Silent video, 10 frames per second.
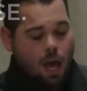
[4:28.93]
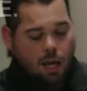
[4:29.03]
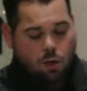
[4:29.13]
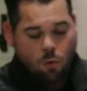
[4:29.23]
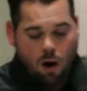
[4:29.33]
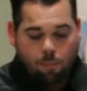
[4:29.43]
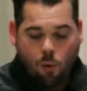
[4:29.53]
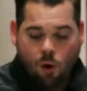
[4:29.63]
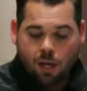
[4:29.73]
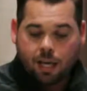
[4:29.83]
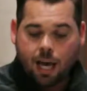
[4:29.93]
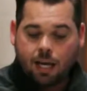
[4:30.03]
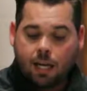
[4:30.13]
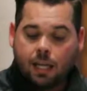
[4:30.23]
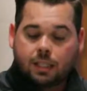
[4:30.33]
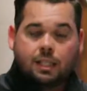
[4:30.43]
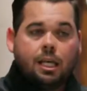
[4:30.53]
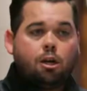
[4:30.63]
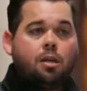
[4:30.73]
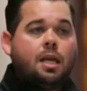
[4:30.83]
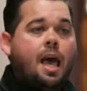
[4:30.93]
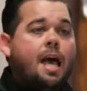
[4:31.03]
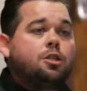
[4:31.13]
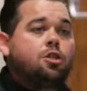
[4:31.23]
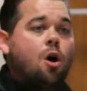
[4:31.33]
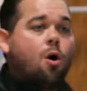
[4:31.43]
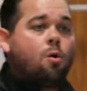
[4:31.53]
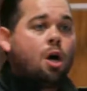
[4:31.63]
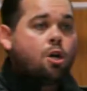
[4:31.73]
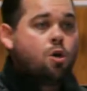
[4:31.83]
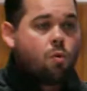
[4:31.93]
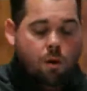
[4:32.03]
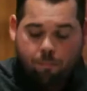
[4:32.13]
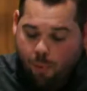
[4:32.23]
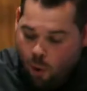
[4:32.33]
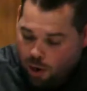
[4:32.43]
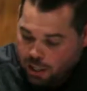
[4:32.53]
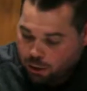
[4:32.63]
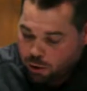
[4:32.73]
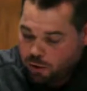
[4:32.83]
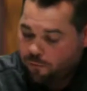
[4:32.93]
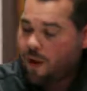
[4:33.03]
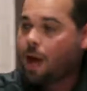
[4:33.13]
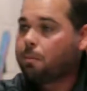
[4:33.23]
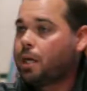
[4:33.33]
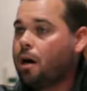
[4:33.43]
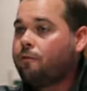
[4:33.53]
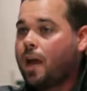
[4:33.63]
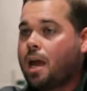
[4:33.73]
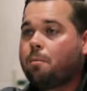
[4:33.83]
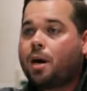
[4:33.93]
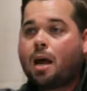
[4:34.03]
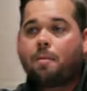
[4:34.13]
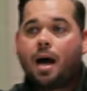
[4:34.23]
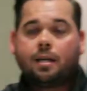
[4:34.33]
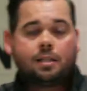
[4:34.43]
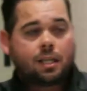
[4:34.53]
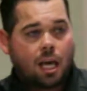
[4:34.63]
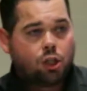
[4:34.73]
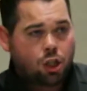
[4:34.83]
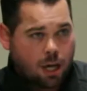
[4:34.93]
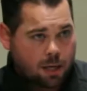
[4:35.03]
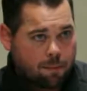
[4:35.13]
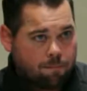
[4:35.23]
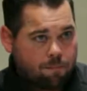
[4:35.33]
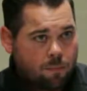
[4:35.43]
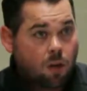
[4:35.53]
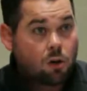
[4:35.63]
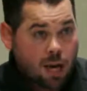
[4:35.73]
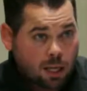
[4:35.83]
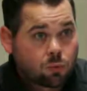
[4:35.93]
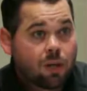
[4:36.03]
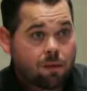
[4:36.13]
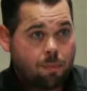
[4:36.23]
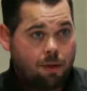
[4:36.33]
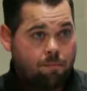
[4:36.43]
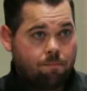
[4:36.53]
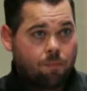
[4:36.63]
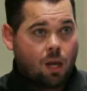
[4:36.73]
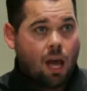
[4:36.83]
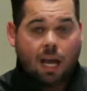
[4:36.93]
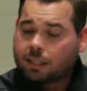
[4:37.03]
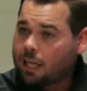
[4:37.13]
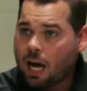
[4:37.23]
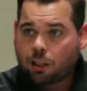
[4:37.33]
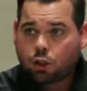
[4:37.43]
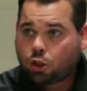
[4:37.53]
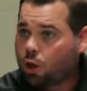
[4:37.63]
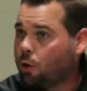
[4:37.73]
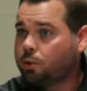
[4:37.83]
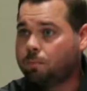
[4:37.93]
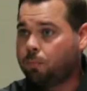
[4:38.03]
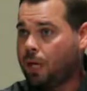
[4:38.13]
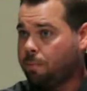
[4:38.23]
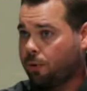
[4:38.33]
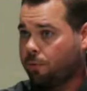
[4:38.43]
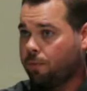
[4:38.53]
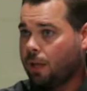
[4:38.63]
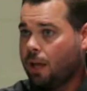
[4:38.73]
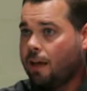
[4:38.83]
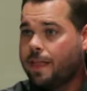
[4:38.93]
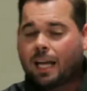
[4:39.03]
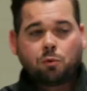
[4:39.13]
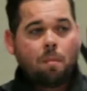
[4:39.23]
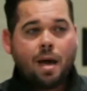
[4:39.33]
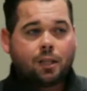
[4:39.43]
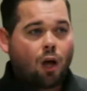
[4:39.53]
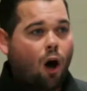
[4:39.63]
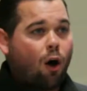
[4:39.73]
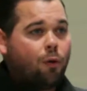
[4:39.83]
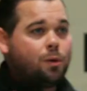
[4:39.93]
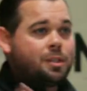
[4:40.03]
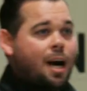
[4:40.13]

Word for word: and you are born again, it is literally as though you were born into the family of Abraham, Isaac, and Jacob. Are you guys with me? As God's chosen people. That's what makes all those